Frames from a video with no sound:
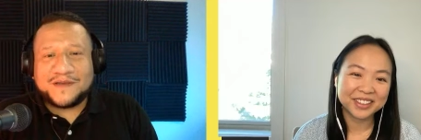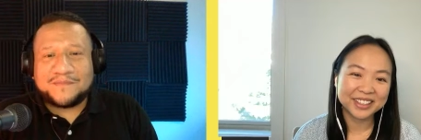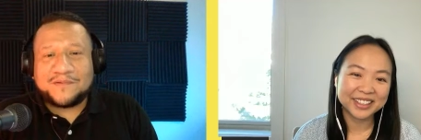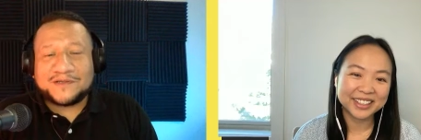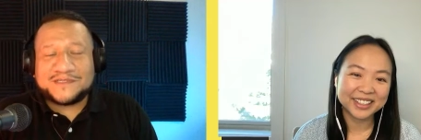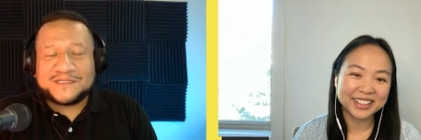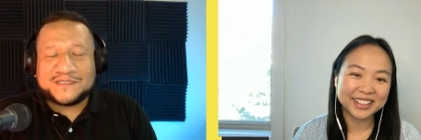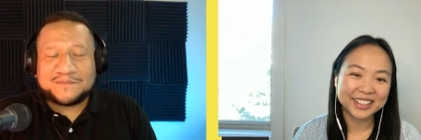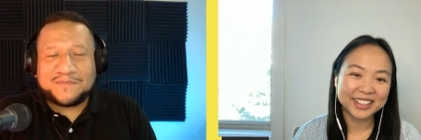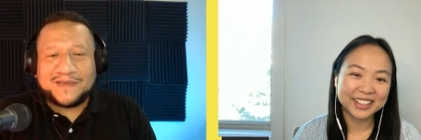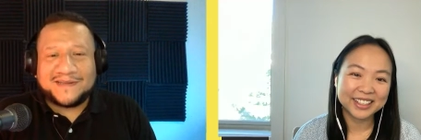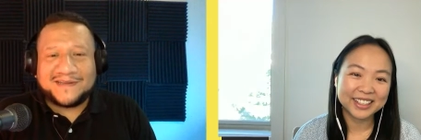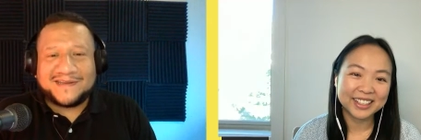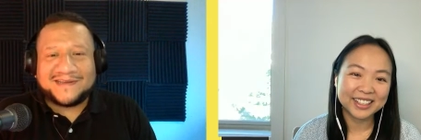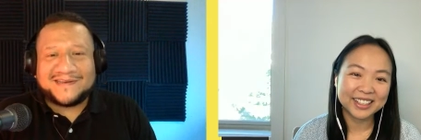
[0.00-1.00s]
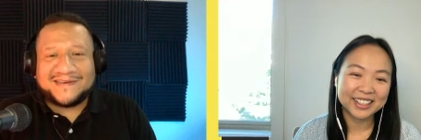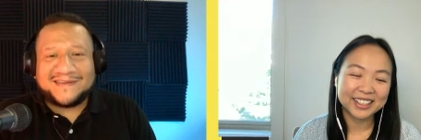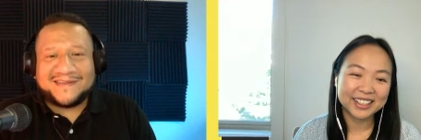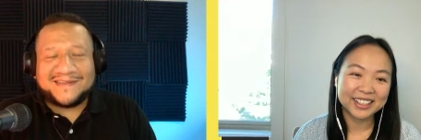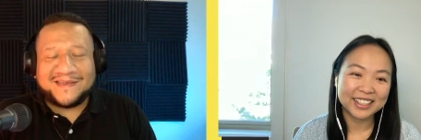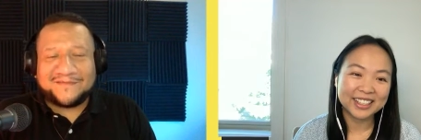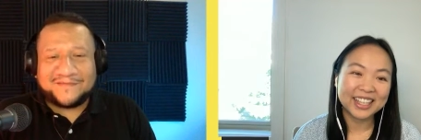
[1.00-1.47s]
Speaker 1: participate in
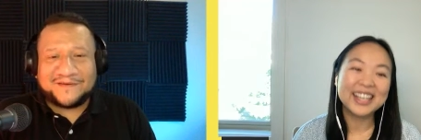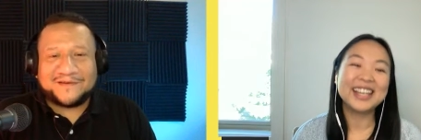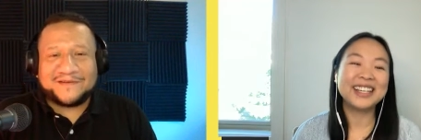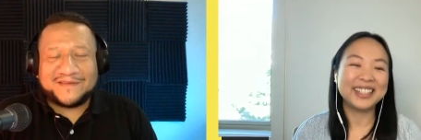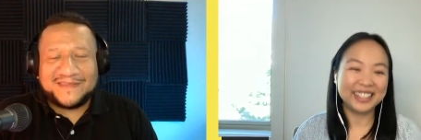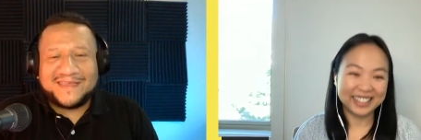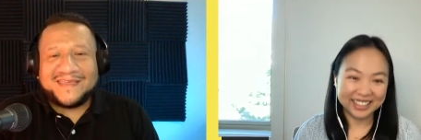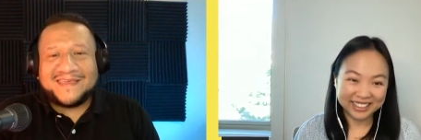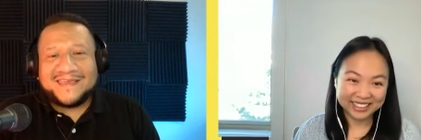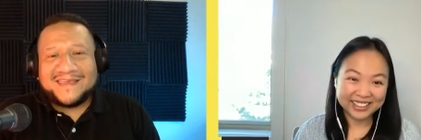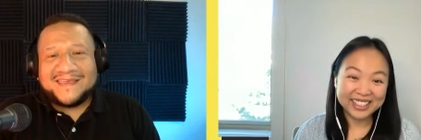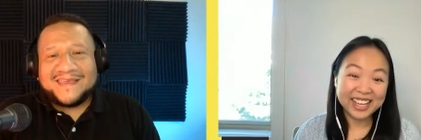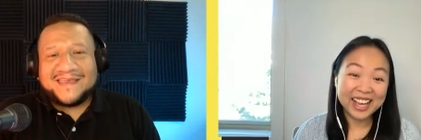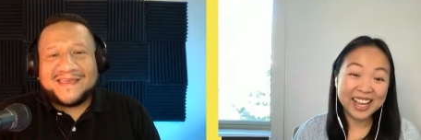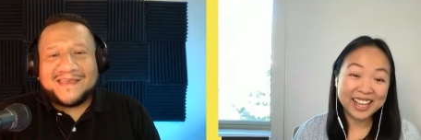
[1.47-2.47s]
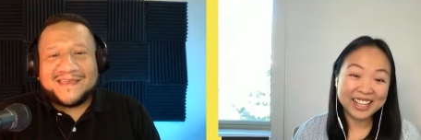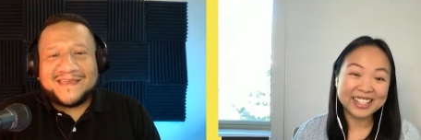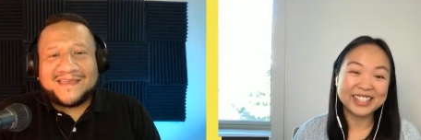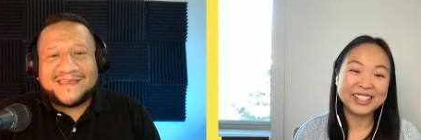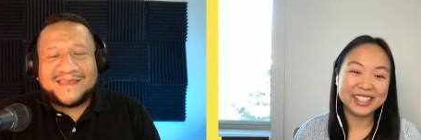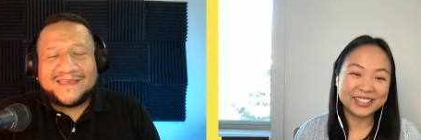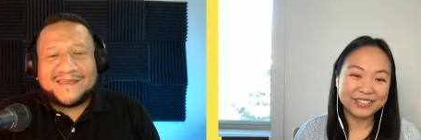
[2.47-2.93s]
i feel
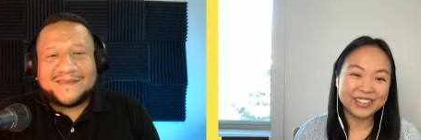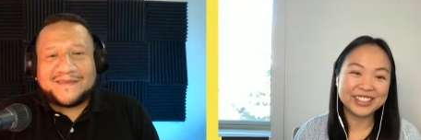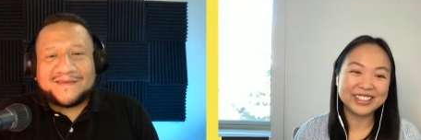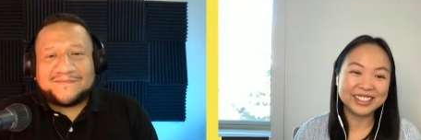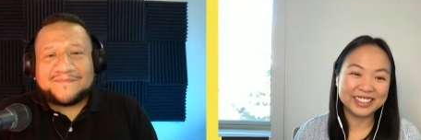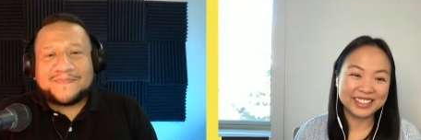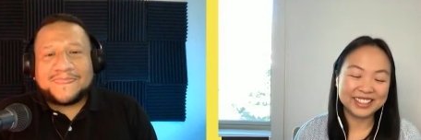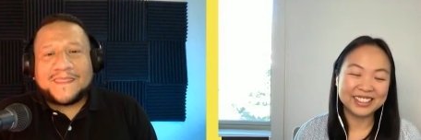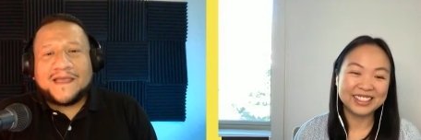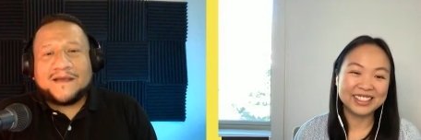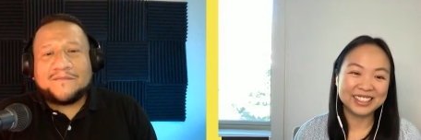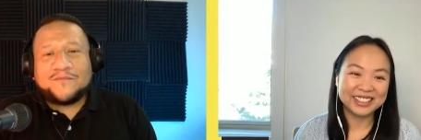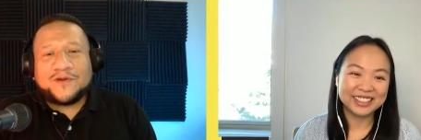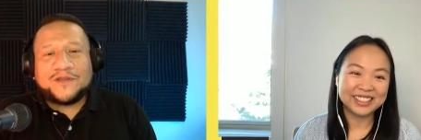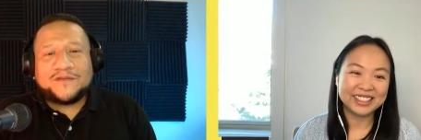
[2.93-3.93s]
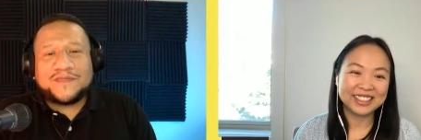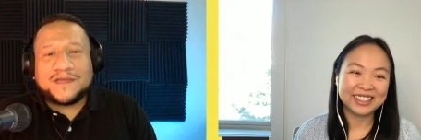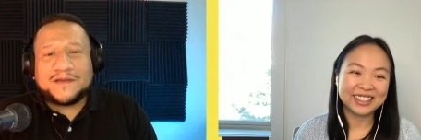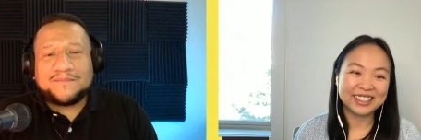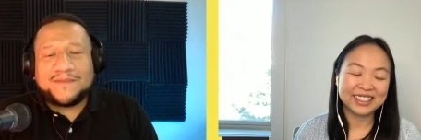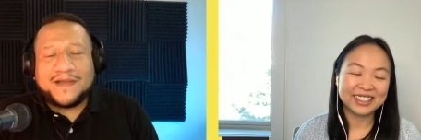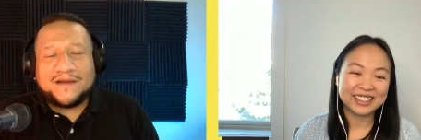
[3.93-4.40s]
Speaker 2: yeah definitely um,
Speaker 1: what do you think
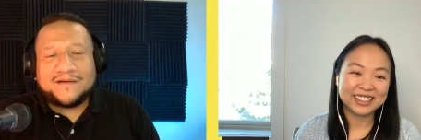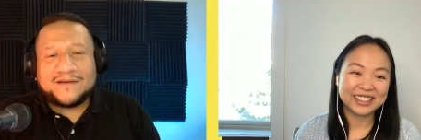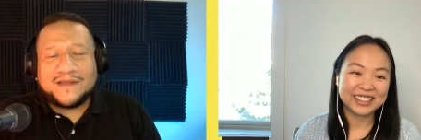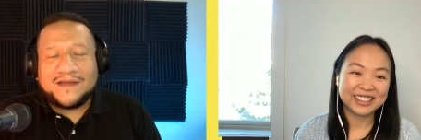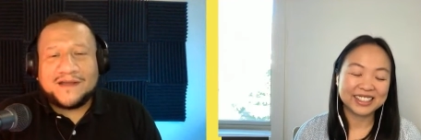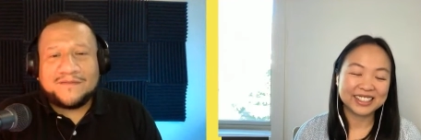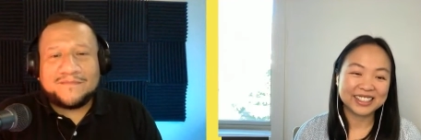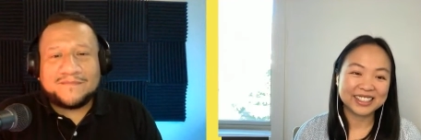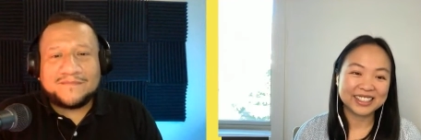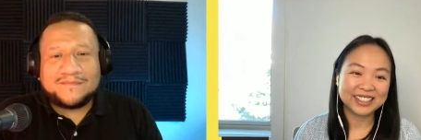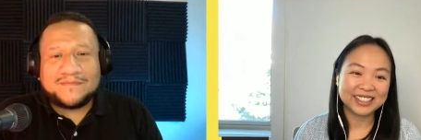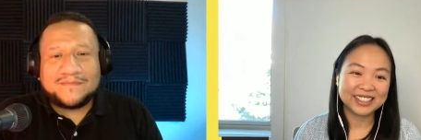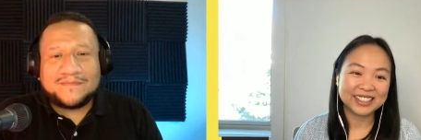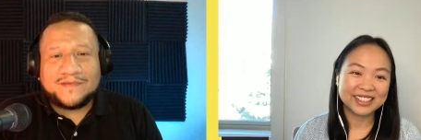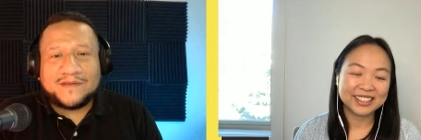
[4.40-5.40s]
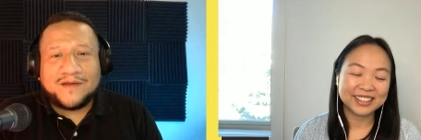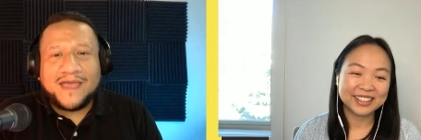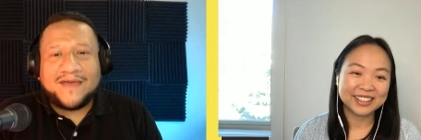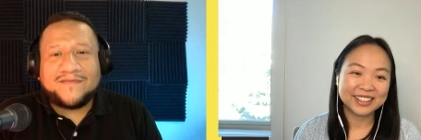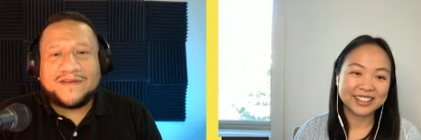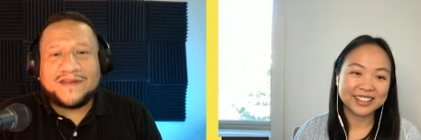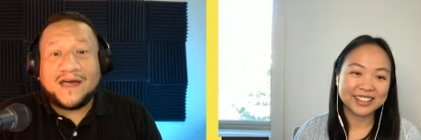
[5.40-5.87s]
about um, you know
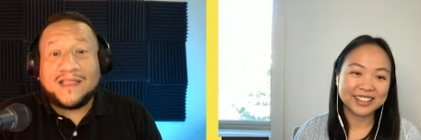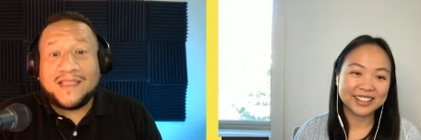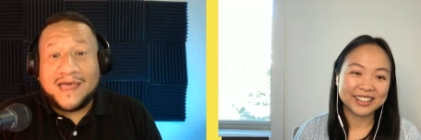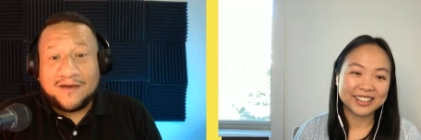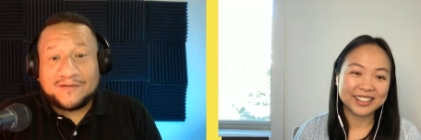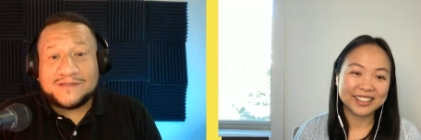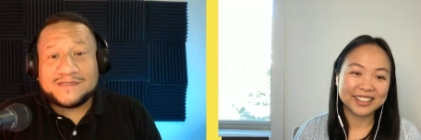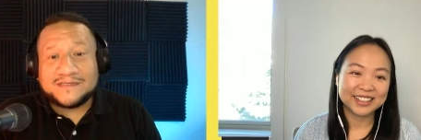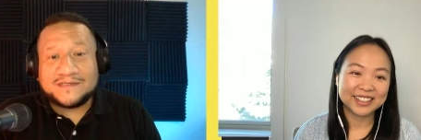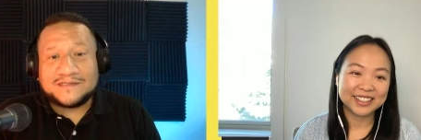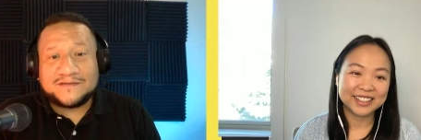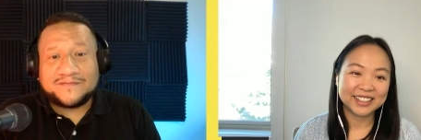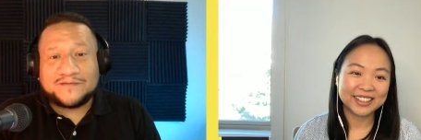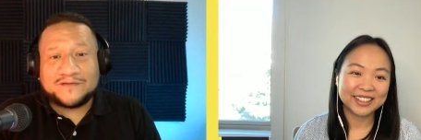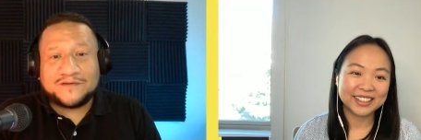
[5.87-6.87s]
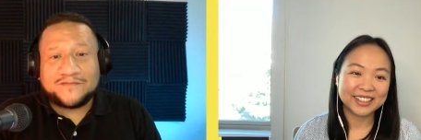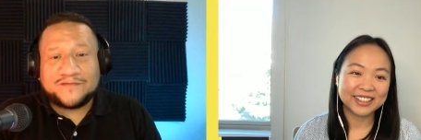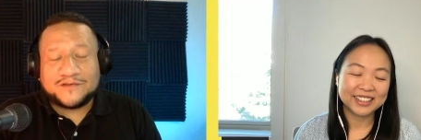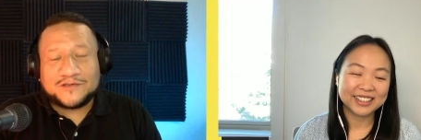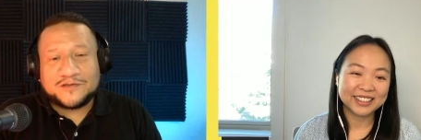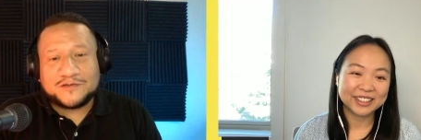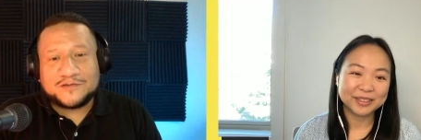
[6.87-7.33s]
having allowances for
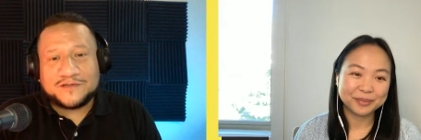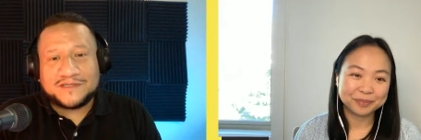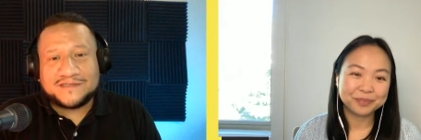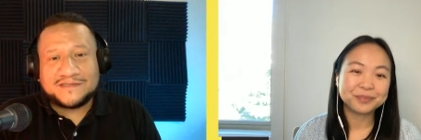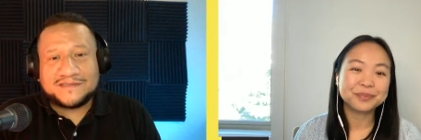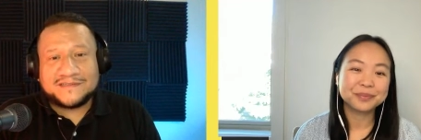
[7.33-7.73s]
for children